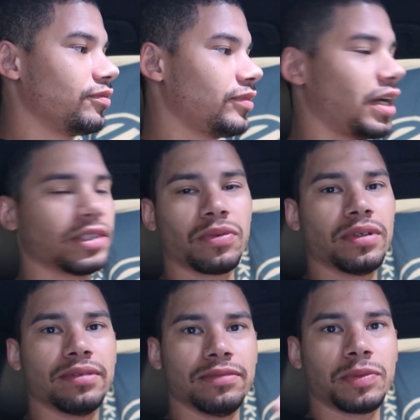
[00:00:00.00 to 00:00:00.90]
just
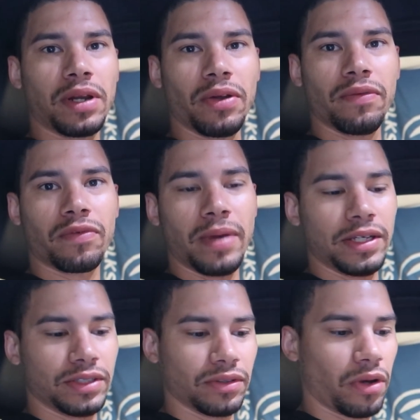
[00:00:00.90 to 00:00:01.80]
want to spread a little
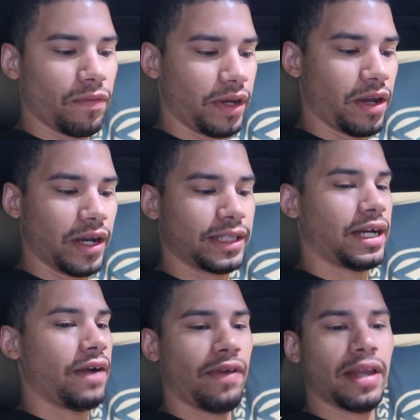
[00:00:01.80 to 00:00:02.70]
information, throw a video out
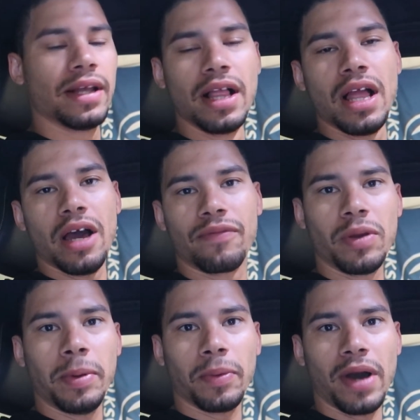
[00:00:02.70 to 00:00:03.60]
there. I've had a
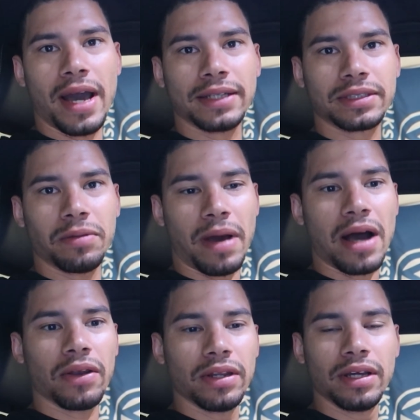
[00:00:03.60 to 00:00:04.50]
few people ask
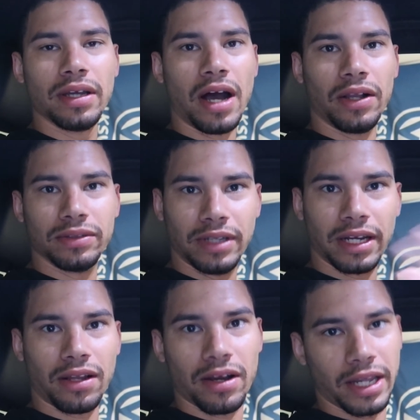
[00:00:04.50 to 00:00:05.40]
about how
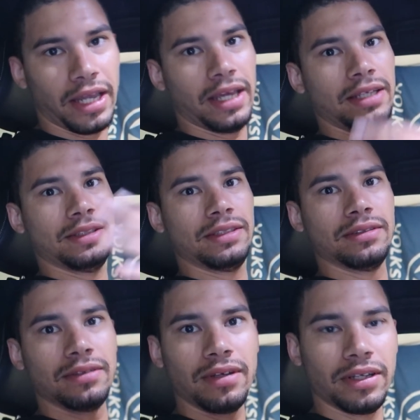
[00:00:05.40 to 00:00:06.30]
data logging is
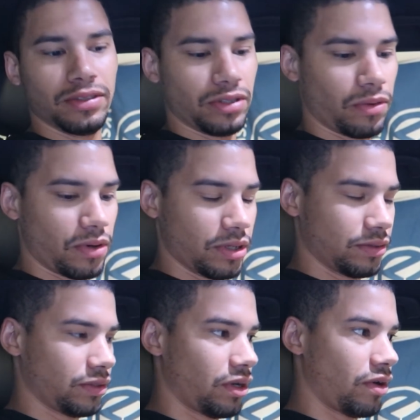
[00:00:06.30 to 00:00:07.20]
and so
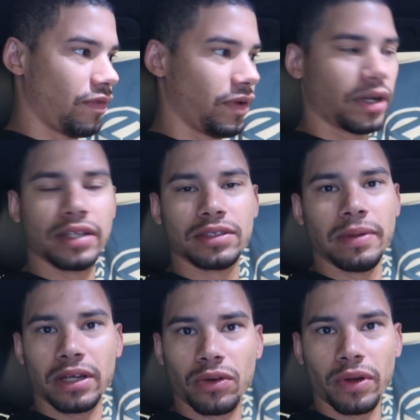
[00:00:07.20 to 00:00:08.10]
on, so I figured I'd just
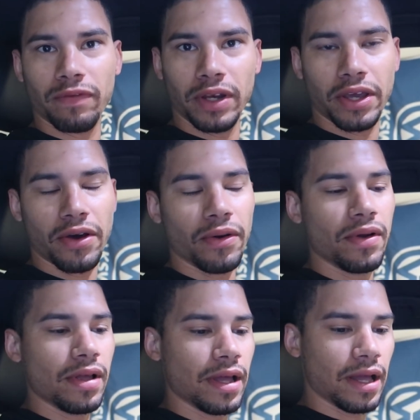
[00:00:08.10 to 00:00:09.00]
make a quick video.
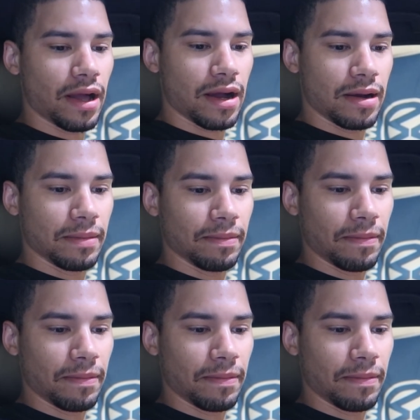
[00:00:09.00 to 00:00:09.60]
Yeah,